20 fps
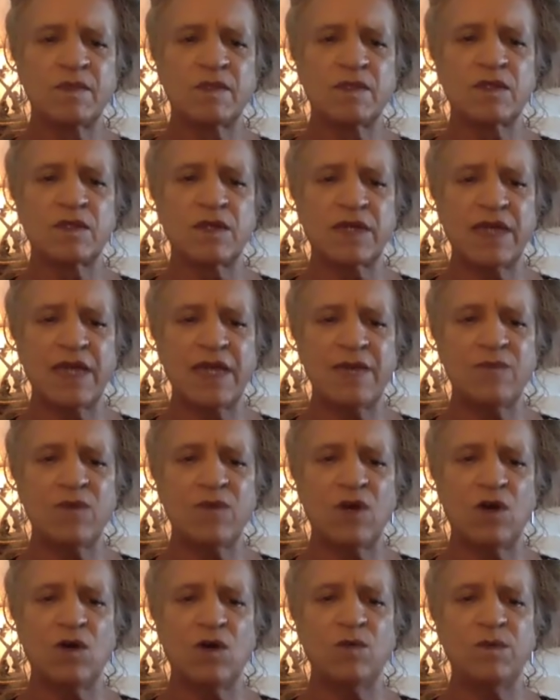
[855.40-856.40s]
so I came
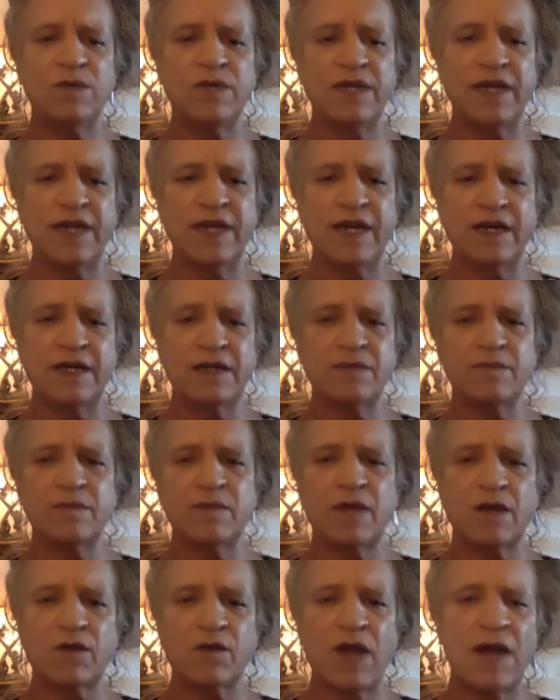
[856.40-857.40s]
home and
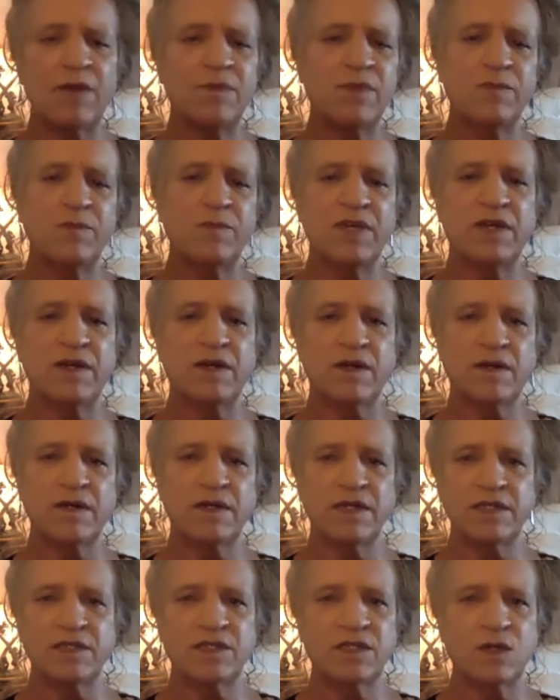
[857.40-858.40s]
I grabbed the beer
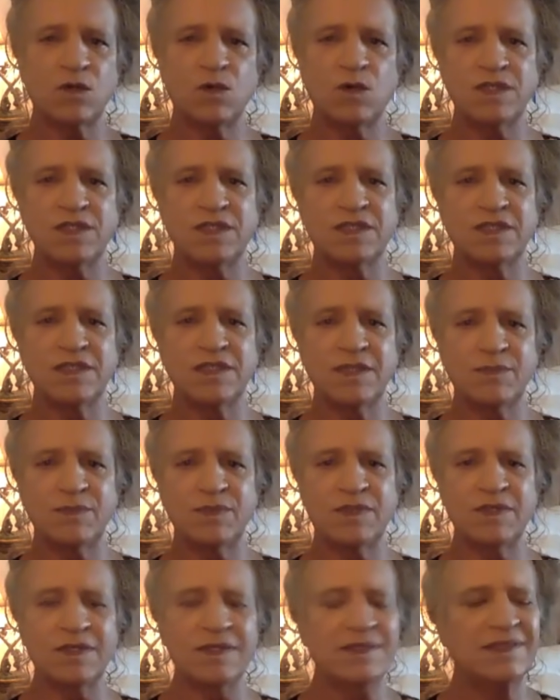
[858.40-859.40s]
and I took one sip
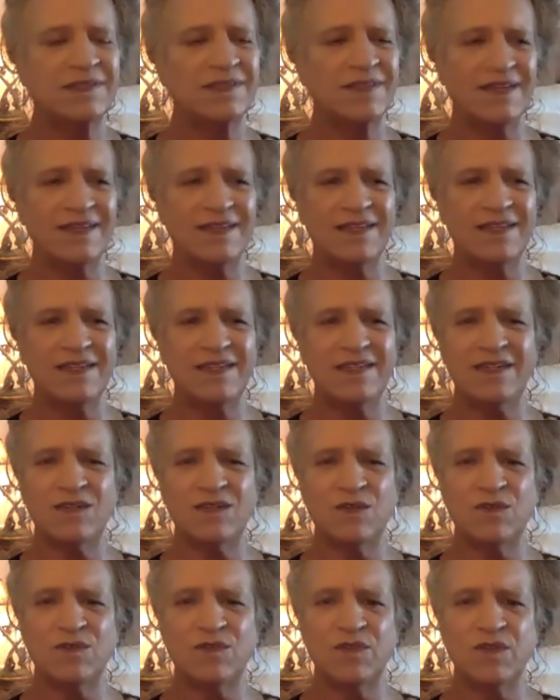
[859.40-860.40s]
and I was like,
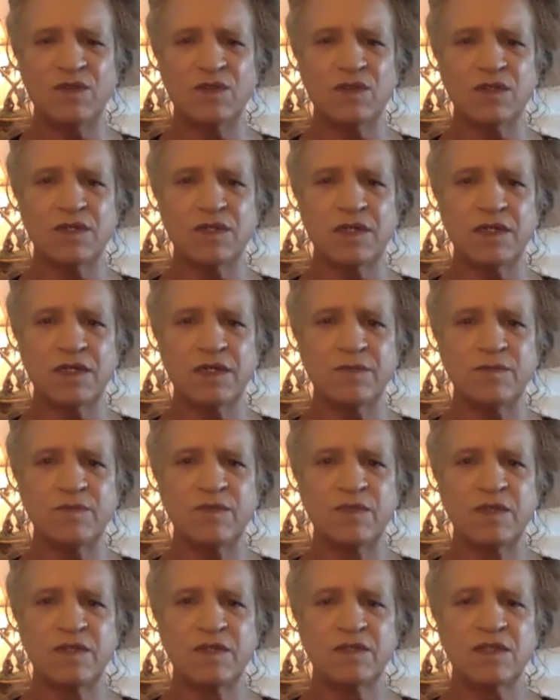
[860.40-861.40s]
I don't feel good.
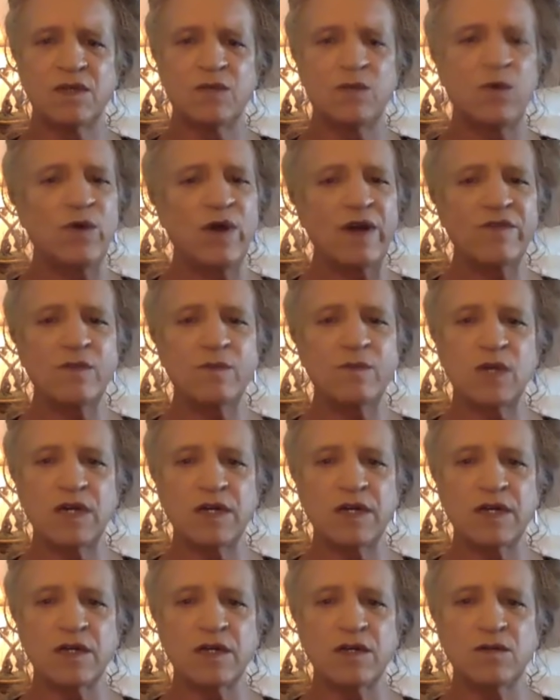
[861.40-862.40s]
I told my wife, I'm
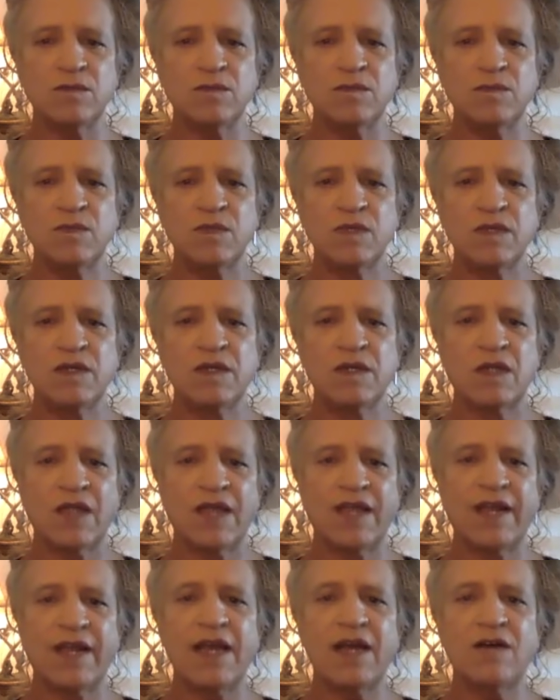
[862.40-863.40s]
going to go
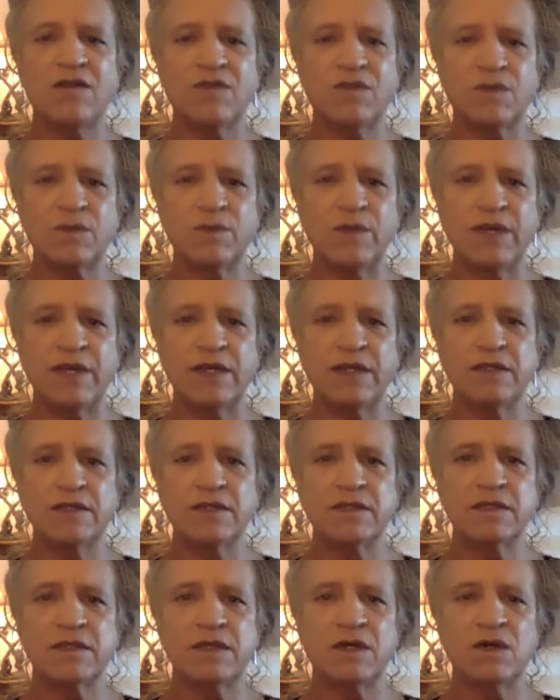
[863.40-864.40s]
lay down for a minute.
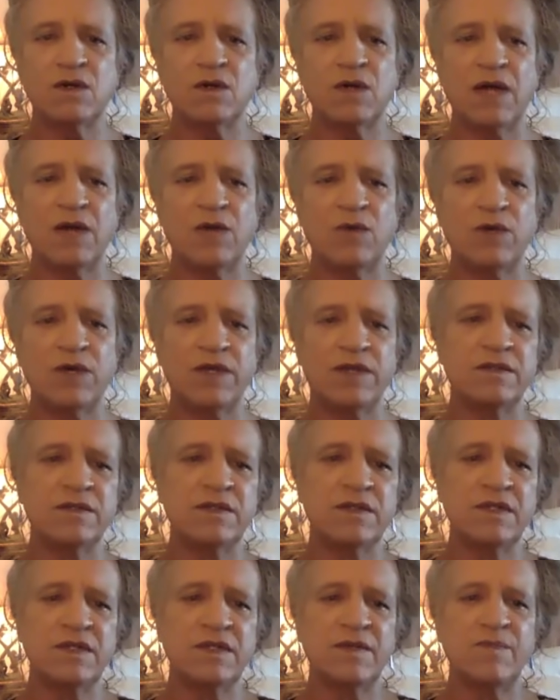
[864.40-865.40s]
So I went
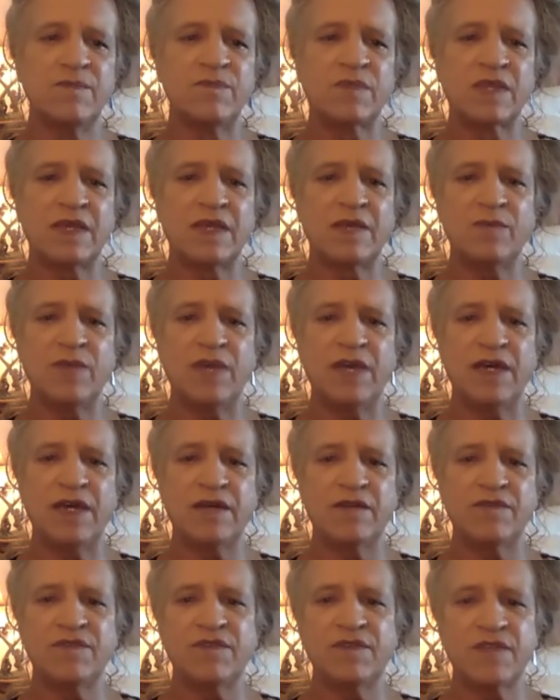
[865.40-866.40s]
in
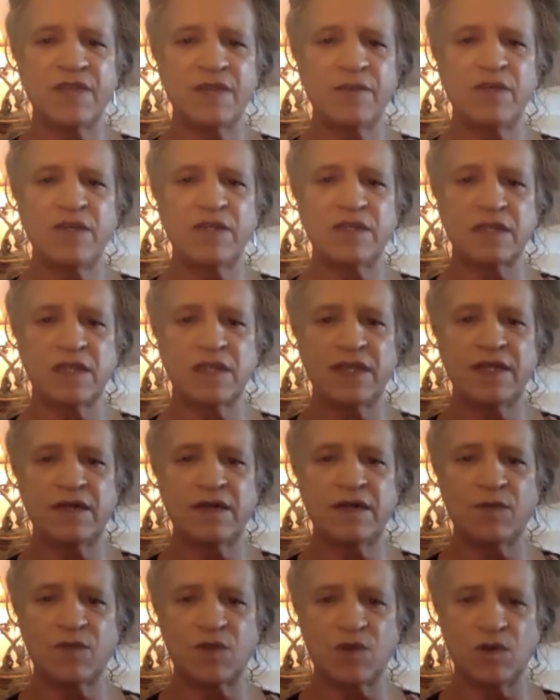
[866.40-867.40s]
bed and 15 minutes
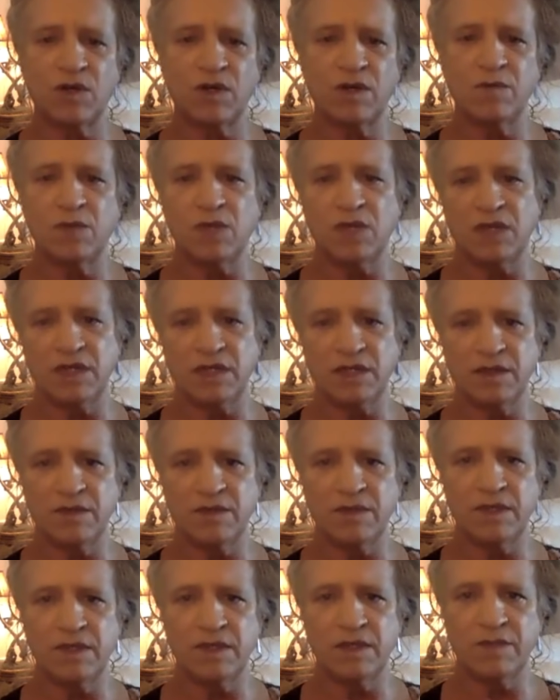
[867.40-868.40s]
later, I'm throwing up blood
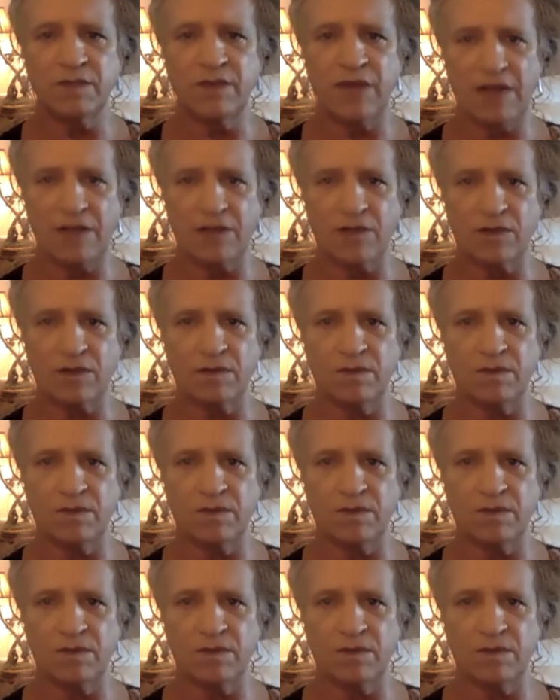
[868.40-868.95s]
in the bathroom.